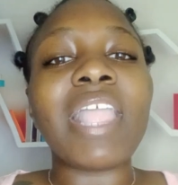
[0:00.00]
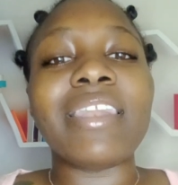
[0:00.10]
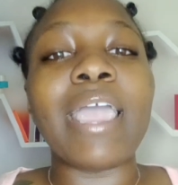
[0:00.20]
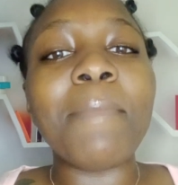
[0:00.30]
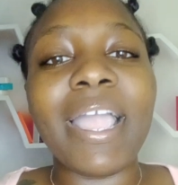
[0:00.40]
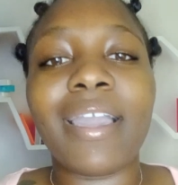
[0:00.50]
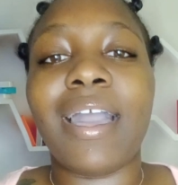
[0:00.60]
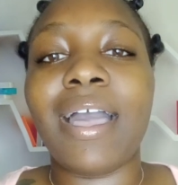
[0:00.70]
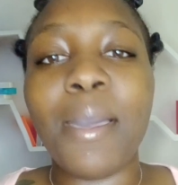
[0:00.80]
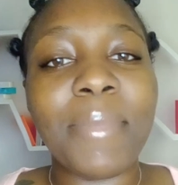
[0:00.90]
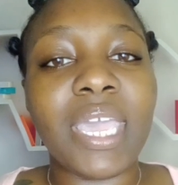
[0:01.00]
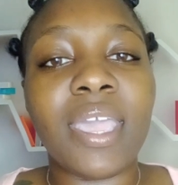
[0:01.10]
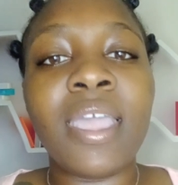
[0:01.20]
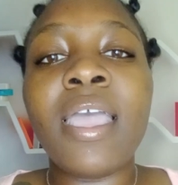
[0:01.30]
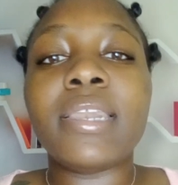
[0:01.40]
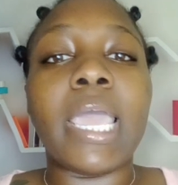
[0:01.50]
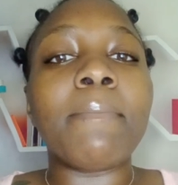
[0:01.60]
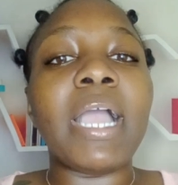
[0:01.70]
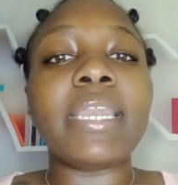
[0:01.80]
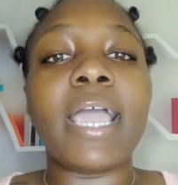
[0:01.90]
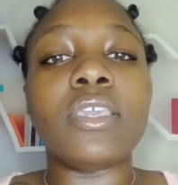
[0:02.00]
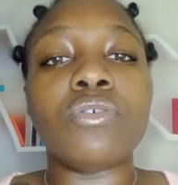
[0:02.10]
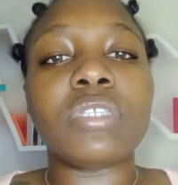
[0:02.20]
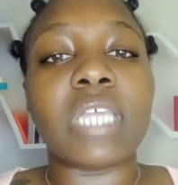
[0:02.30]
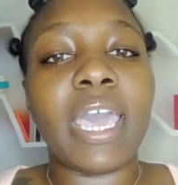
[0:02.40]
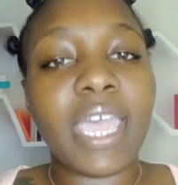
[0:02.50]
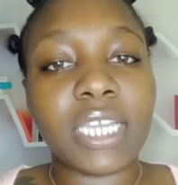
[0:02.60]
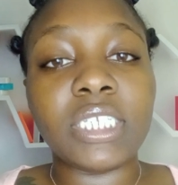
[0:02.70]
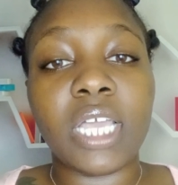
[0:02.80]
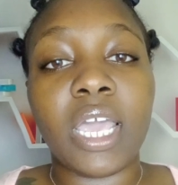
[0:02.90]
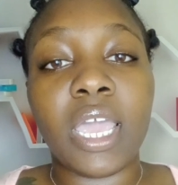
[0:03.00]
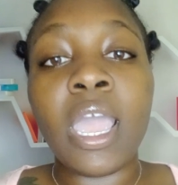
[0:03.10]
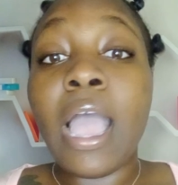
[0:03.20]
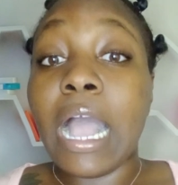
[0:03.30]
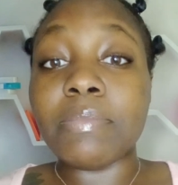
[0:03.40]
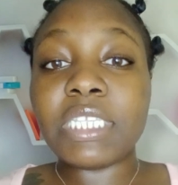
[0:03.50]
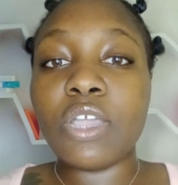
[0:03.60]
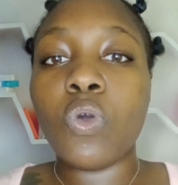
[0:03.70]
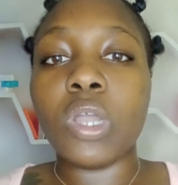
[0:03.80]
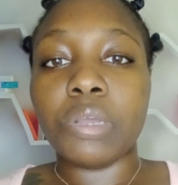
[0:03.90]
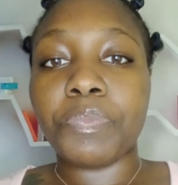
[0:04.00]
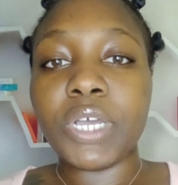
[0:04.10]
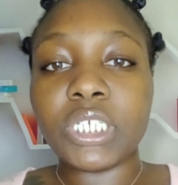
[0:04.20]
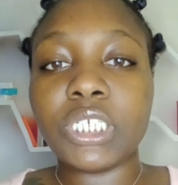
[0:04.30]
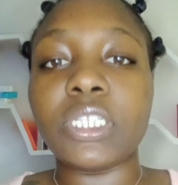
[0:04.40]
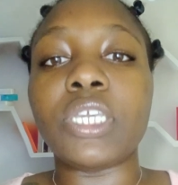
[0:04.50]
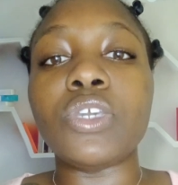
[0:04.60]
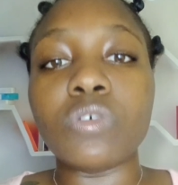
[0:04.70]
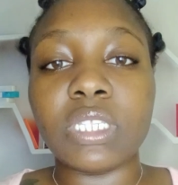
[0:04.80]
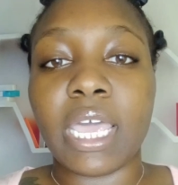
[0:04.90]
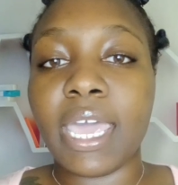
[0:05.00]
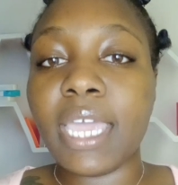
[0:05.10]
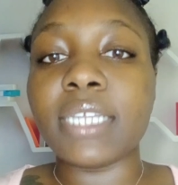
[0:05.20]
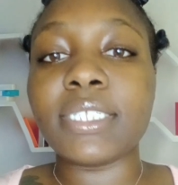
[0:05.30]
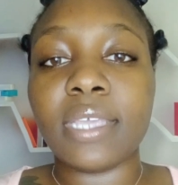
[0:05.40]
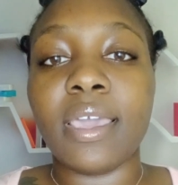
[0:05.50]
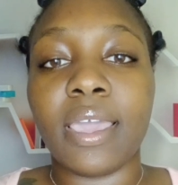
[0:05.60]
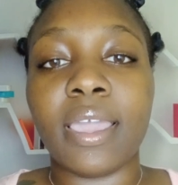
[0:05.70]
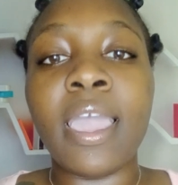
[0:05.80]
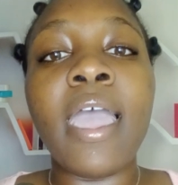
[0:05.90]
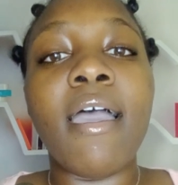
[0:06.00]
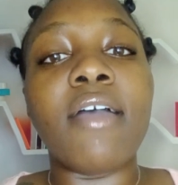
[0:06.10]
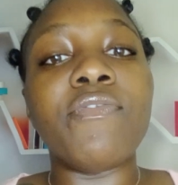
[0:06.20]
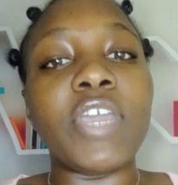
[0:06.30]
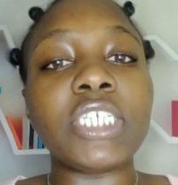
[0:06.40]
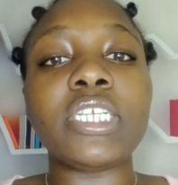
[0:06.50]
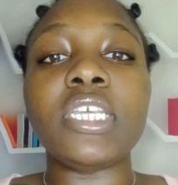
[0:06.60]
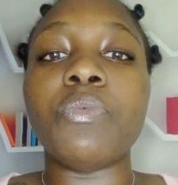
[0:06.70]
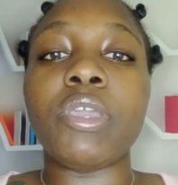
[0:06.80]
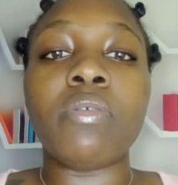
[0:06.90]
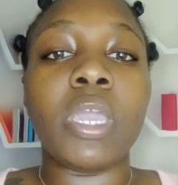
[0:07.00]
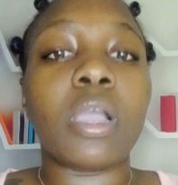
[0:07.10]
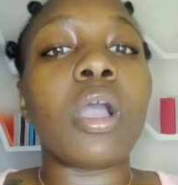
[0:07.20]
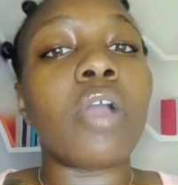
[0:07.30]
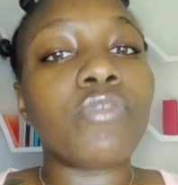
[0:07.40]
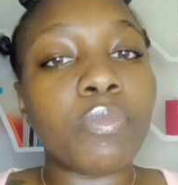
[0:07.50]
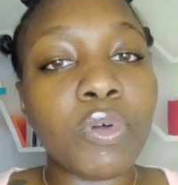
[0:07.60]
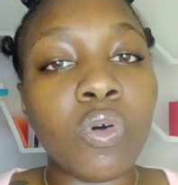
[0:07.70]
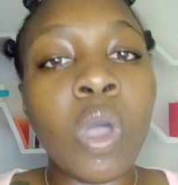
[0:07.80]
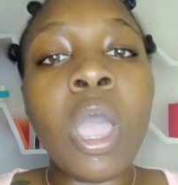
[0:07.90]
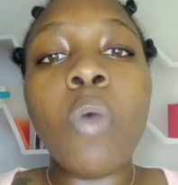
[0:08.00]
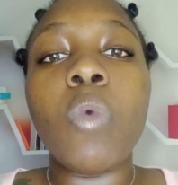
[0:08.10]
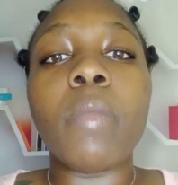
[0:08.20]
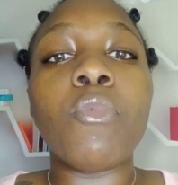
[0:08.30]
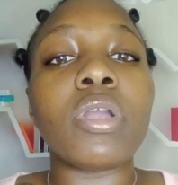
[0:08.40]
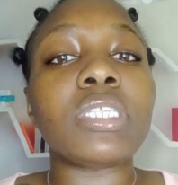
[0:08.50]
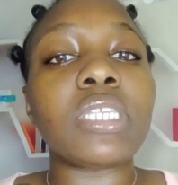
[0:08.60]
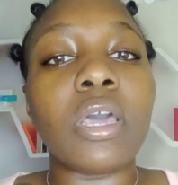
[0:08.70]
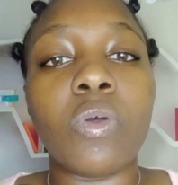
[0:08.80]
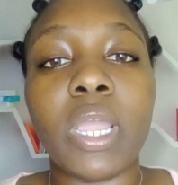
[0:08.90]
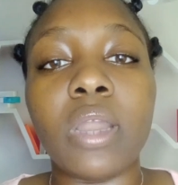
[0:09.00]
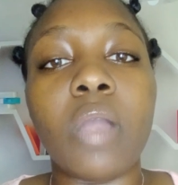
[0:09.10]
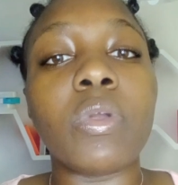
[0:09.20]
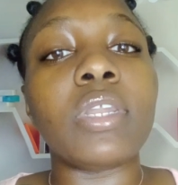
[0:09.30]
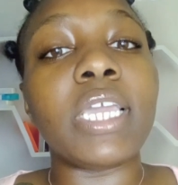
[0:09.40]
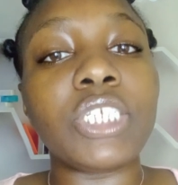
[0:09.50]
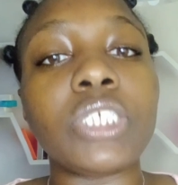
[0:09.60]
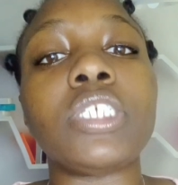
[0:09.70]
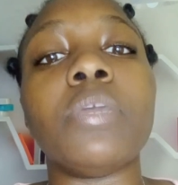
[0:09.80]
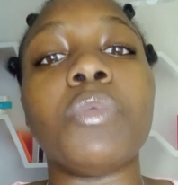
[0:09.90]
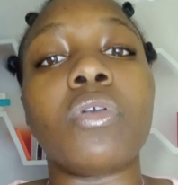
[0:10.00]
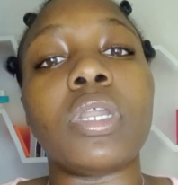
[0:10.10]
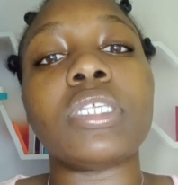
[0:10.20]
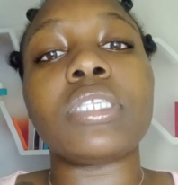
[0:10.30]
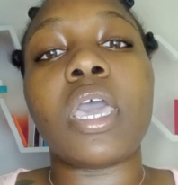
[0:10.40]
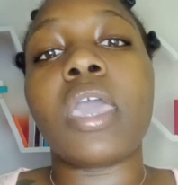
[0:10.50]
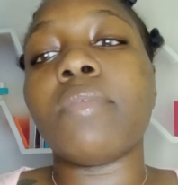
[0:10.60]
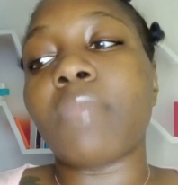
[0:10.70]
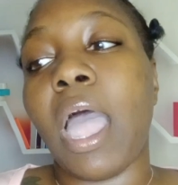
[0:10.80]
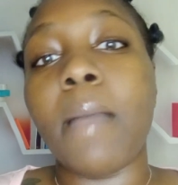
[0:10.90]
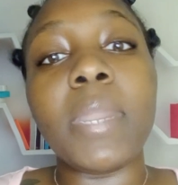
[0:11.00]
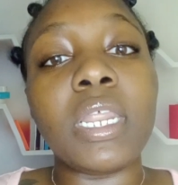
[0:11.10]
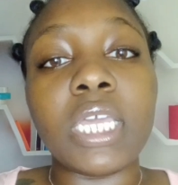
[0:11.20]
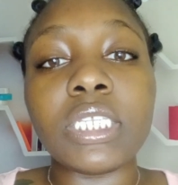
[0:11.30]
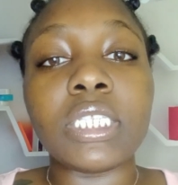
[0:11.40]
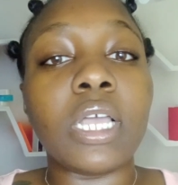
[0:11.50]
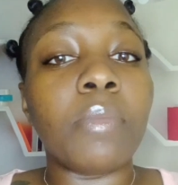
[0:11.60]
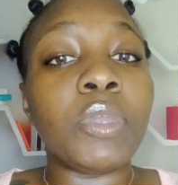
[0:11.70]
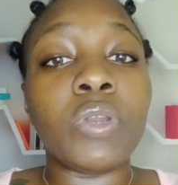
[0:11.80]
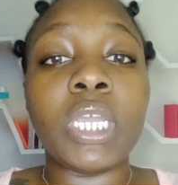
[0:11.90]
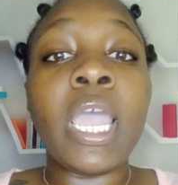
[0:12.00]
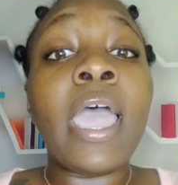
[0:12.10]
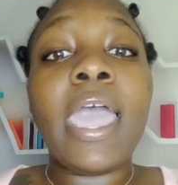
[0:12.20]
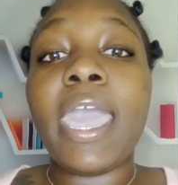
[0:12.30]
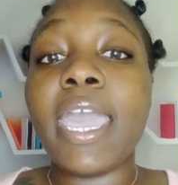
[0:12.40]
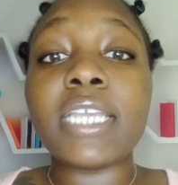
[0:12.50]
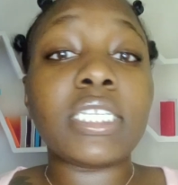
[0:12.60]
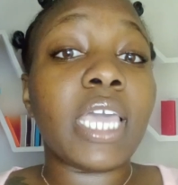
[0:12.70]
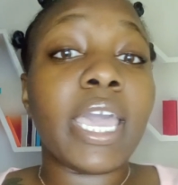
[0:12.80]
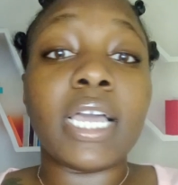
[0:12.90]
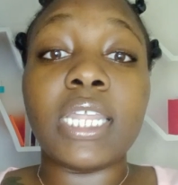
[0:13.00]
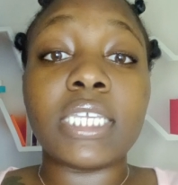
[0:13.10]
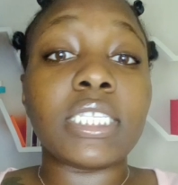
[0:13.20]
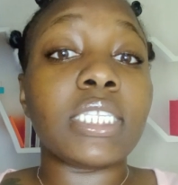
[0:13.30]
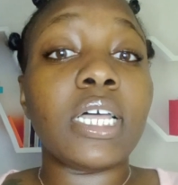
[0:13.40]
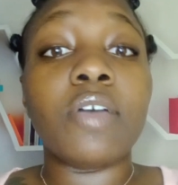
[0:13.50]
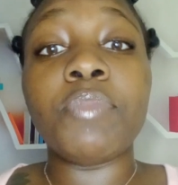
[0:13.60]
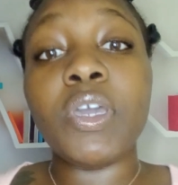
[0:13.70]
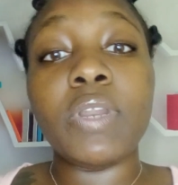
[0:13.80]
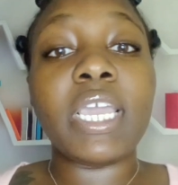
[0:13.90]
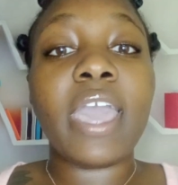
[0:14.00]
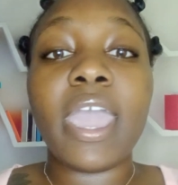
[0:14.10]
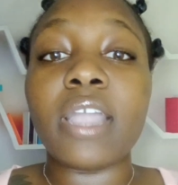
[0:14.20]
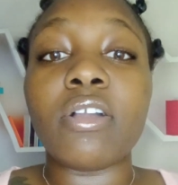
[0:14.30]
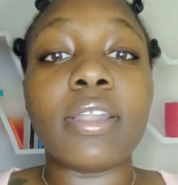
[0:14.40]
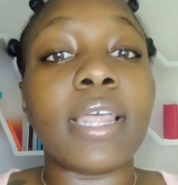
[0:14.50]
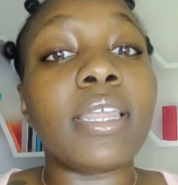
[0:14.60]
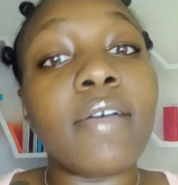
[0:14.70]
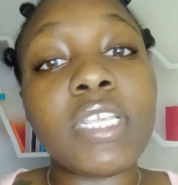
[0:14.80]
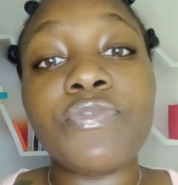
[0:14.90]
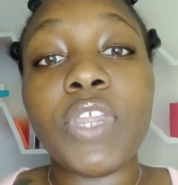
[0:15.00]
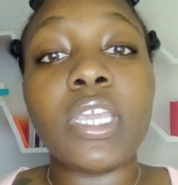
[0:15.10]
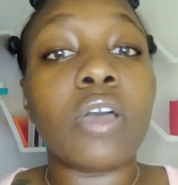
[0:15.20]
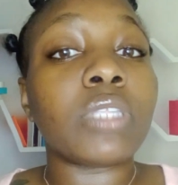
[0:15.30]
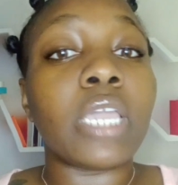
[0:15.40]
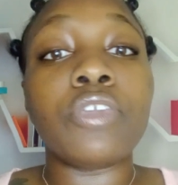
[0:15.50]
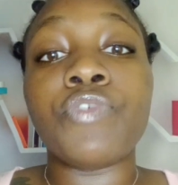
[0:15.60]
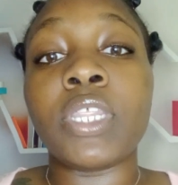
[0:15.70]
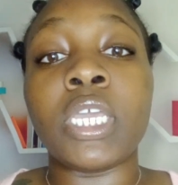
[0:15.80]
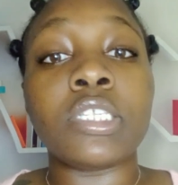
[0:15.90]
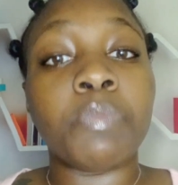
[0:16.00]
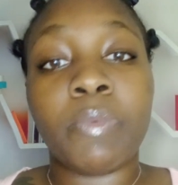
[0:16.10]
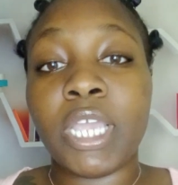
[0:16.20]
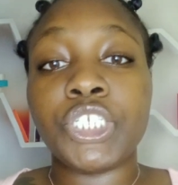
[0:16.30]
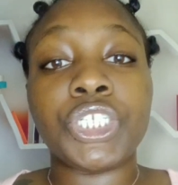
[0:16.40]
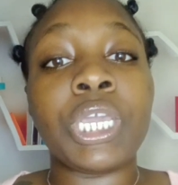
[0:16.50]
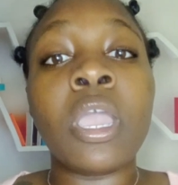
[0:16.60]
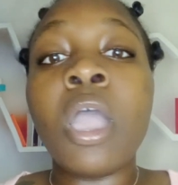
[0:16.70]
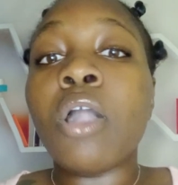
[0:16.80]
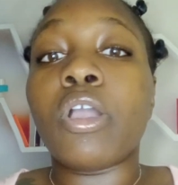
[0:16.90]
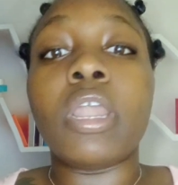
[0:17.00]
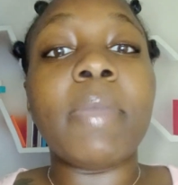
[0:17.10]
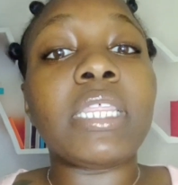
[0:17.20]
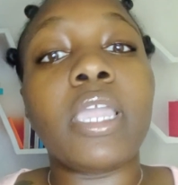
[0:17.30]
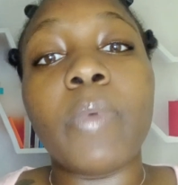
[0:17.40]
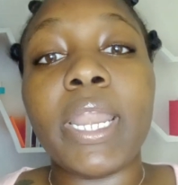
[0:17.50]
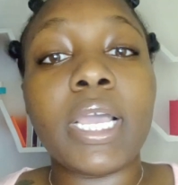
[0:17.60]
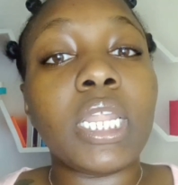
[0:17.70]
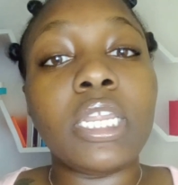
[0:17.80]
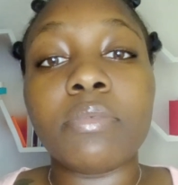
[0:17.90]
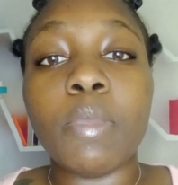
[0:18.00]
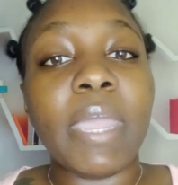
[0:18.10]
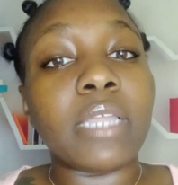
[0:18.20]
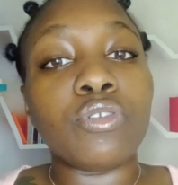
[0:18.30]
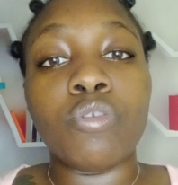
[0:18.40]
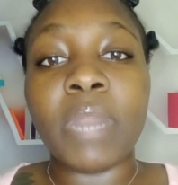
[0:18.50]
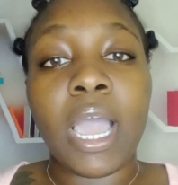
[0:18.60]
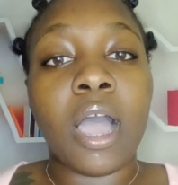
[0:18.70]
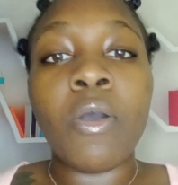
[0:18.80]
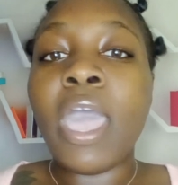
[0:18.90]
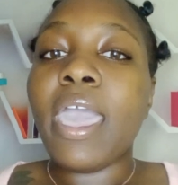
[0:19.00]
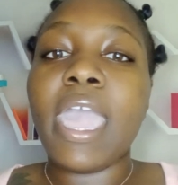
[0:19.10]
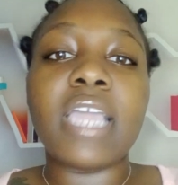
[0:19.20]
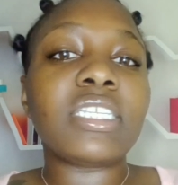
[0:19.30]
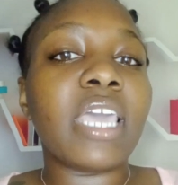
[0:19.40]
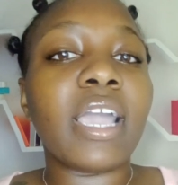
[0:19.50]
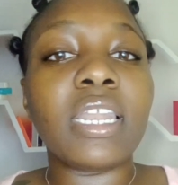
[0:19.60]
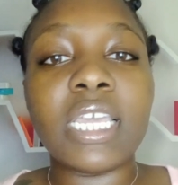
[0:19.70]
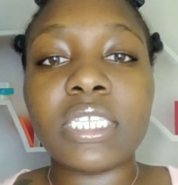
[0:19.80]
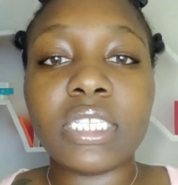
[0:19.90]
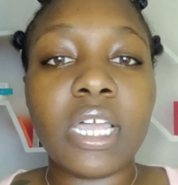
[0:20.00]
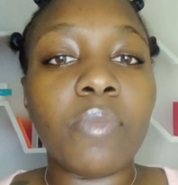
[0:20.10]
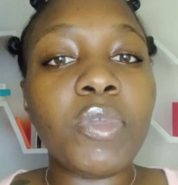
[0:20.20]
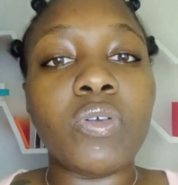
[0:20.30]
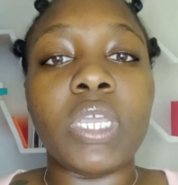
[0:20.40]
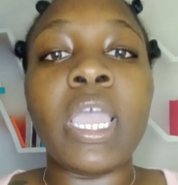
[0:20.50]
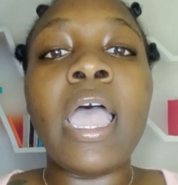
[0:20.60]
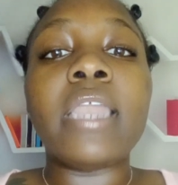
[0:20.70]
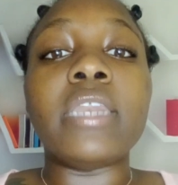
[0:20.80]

They might comment. They might not use the hashtag. I'm still going to push to use the hashtag. Eventually, when you get comfortable, we're more settled in our relationship, you're going to say, I'm an Alexis Love Beauty. Hashtag Alexis Love Beauty. Hey, girl, I love this video. Thank you for the inspiration. Girl, I'm about to get ready to clean up the bathroom now. Hashtag Alexis Love Beauty.